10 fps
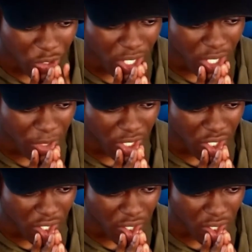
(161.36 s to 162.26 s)
you want them to
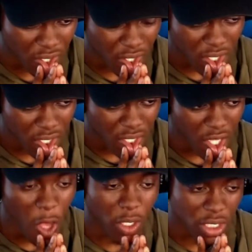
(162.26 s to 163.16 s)
do?
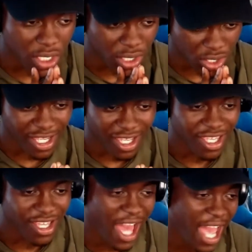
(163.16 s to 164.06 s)
Oh,
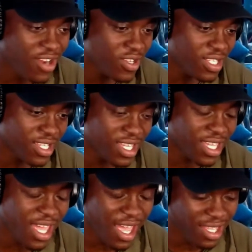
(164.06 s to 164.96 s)
Kaido doesn't care.
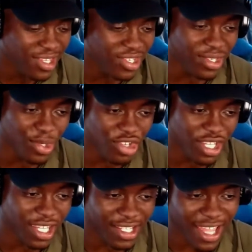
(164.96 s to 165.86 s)
He's just still drinking
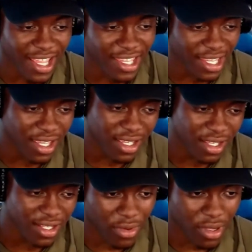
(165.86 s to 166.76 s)
his sake.
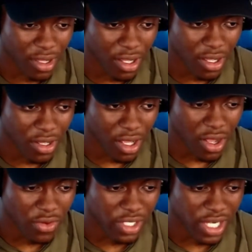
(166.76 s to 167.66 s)
Oh,